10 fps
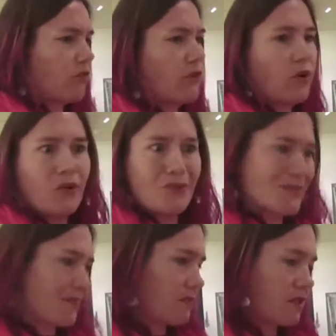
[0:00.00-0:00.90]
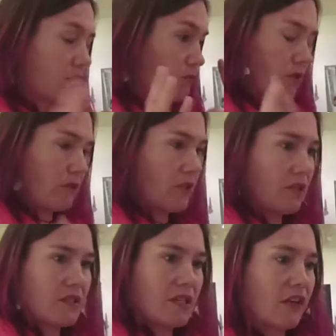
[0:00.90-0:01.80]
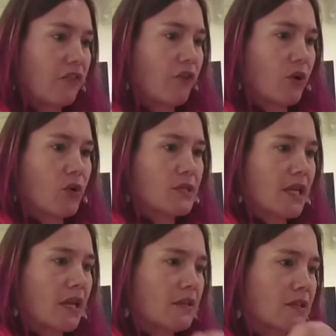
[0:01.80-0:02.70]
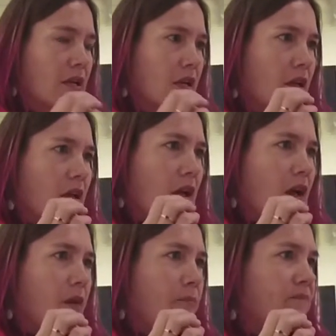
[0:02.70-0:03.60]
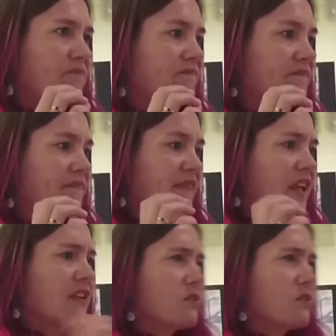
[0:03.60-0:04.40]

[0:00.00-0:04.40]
photos, and she's really, really into photos, and um,